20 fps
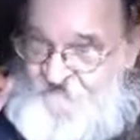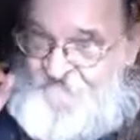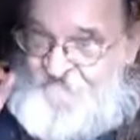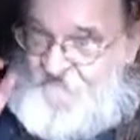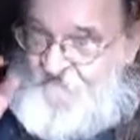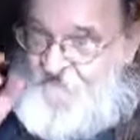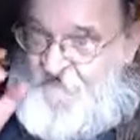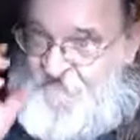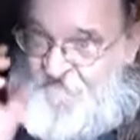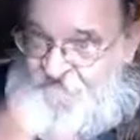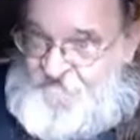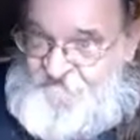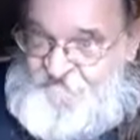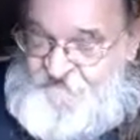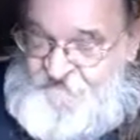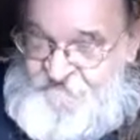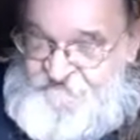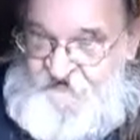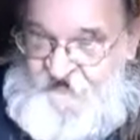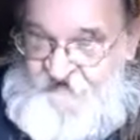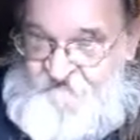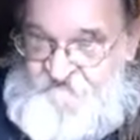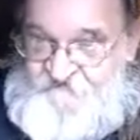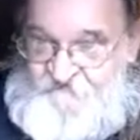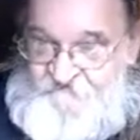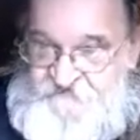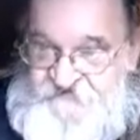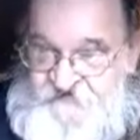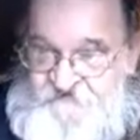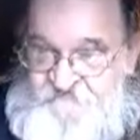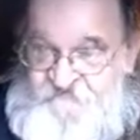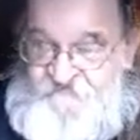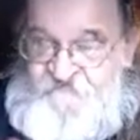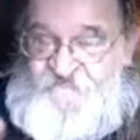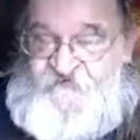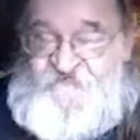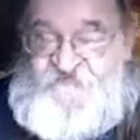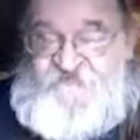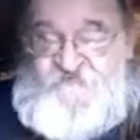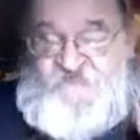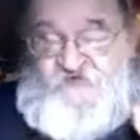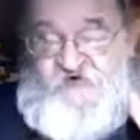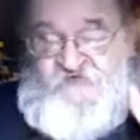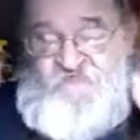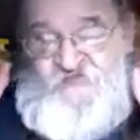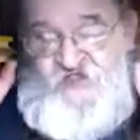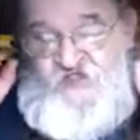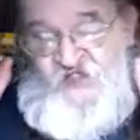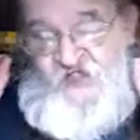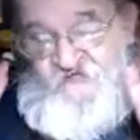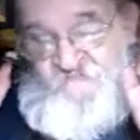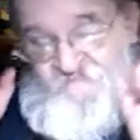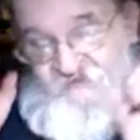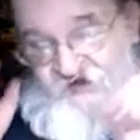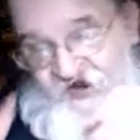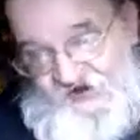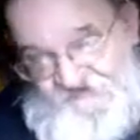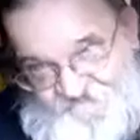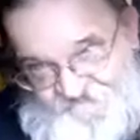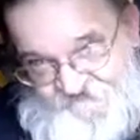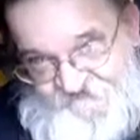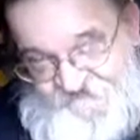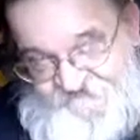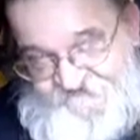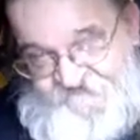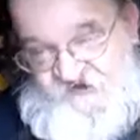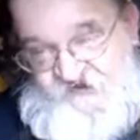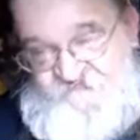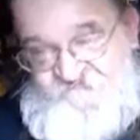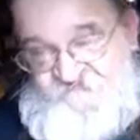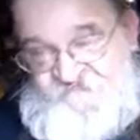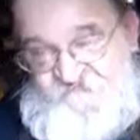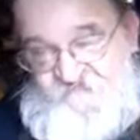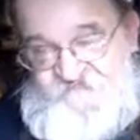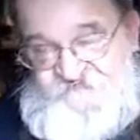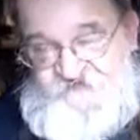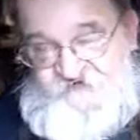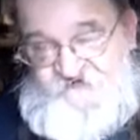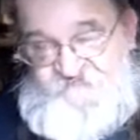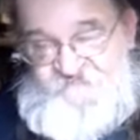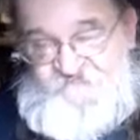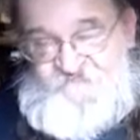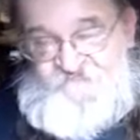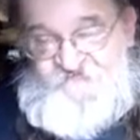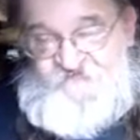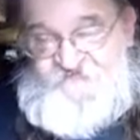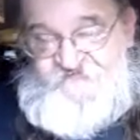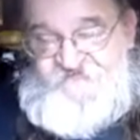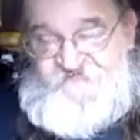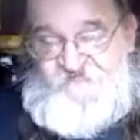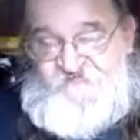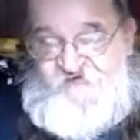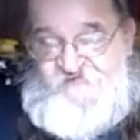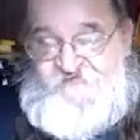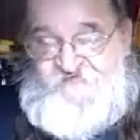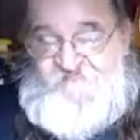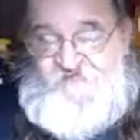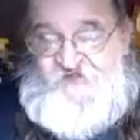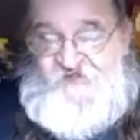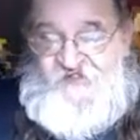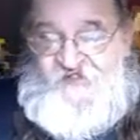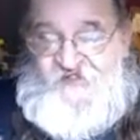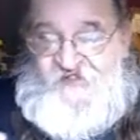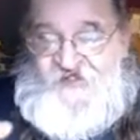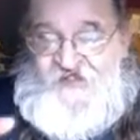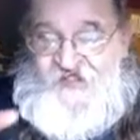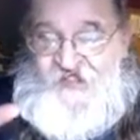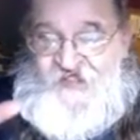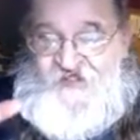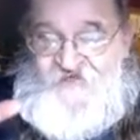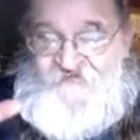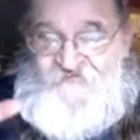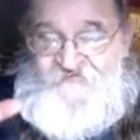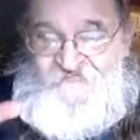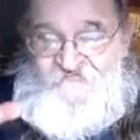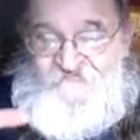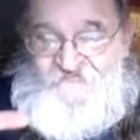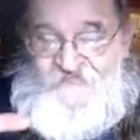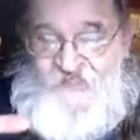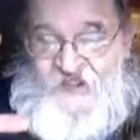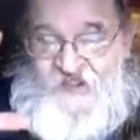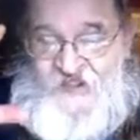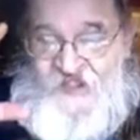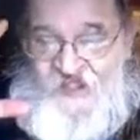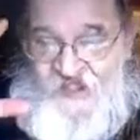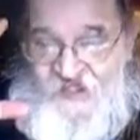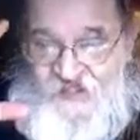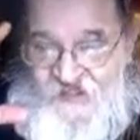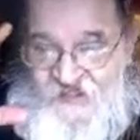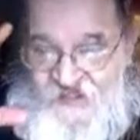So his fish came from Jim's fish room, my fish came from Jim's fish room, and they